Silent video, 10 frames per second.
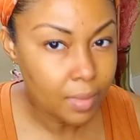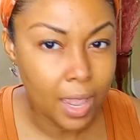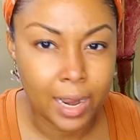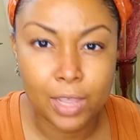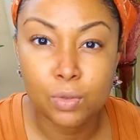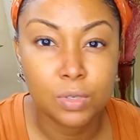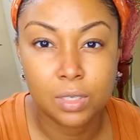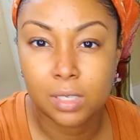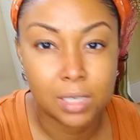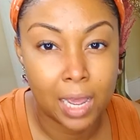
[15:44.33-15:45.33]
And I
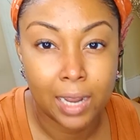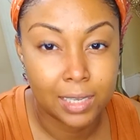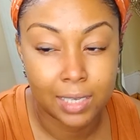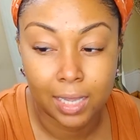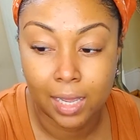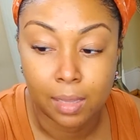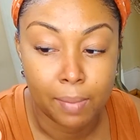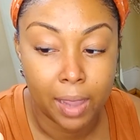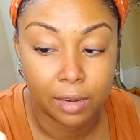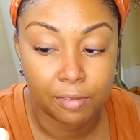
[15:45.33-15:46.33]
like to get like the
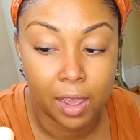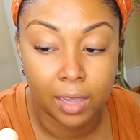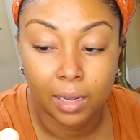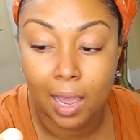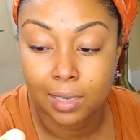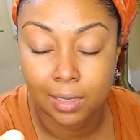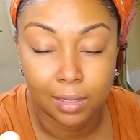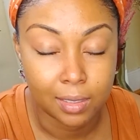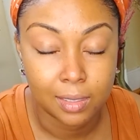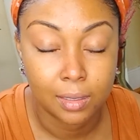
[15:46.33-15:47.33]
magnifying glass and
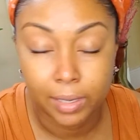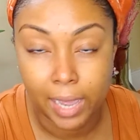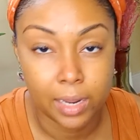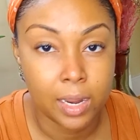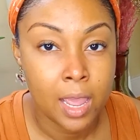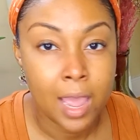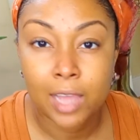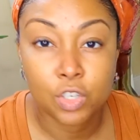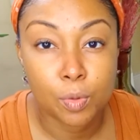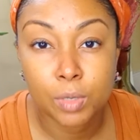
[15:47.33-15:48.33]
look at it.
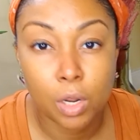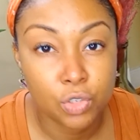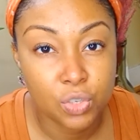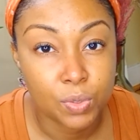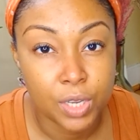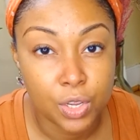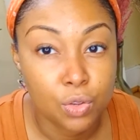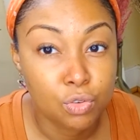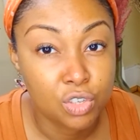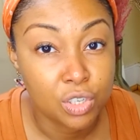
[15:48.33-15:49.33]
And dermatologists will tell
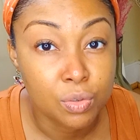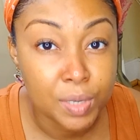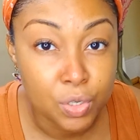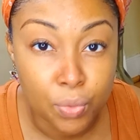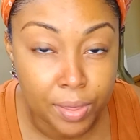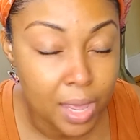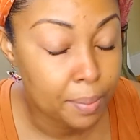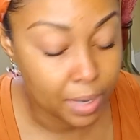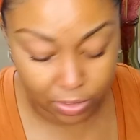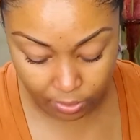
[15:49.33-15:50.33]
you shouldn't be doing
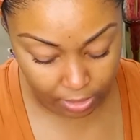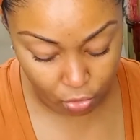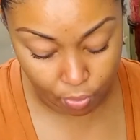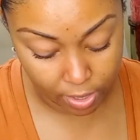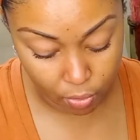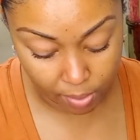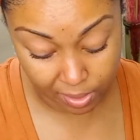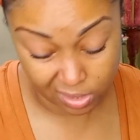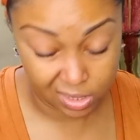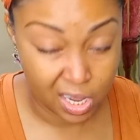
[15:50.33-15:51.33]
that, but that's what I do anyway
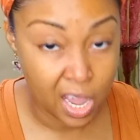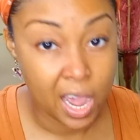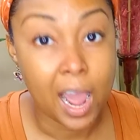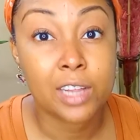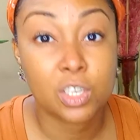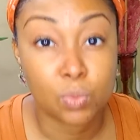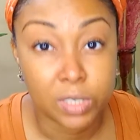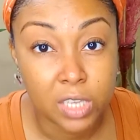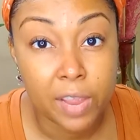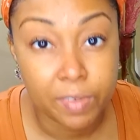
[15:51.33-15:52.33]
because I just want
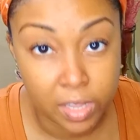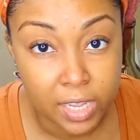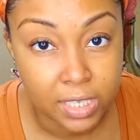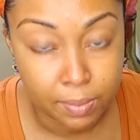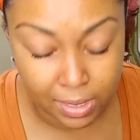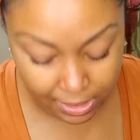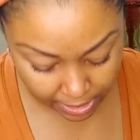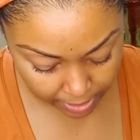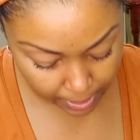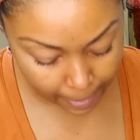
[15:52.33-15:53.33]
to see everything that's in my
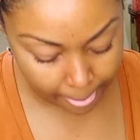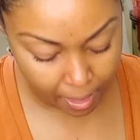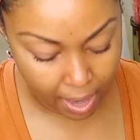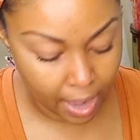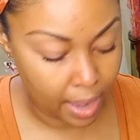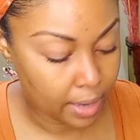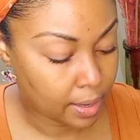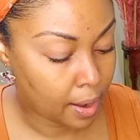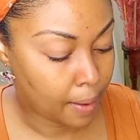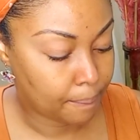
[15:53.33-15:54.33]
skin. And
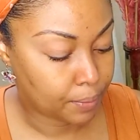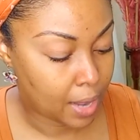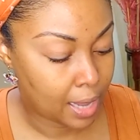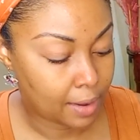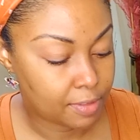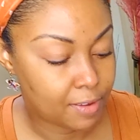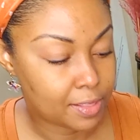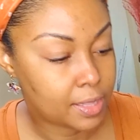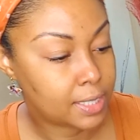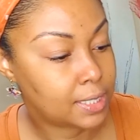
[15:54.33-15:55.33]
I love the
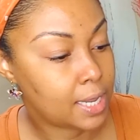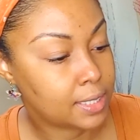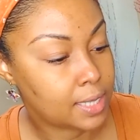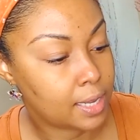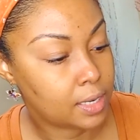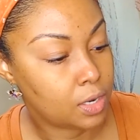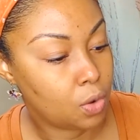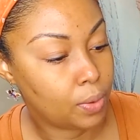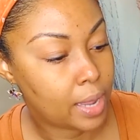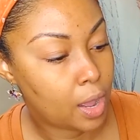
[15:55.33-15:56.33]
fact that this says that, you
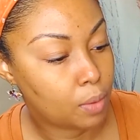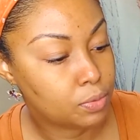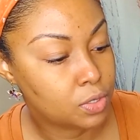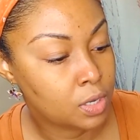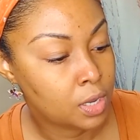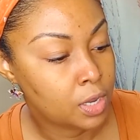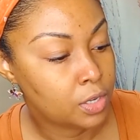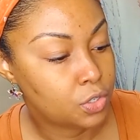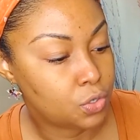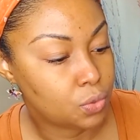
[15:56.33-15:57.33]
know, it helps
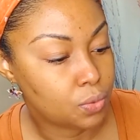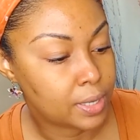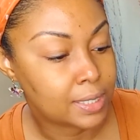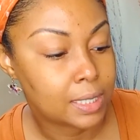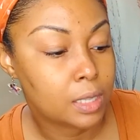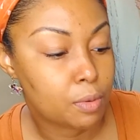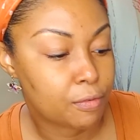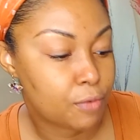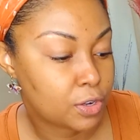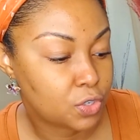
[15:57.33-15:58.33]
to instantly
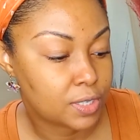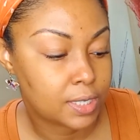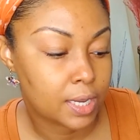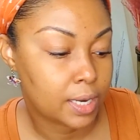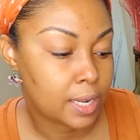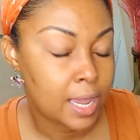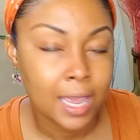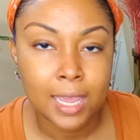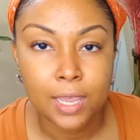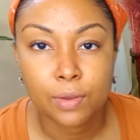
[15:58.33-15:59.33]
refresh the skin,
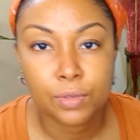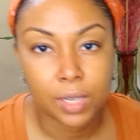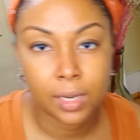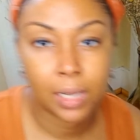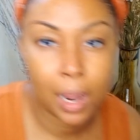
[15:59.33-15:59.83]
heals and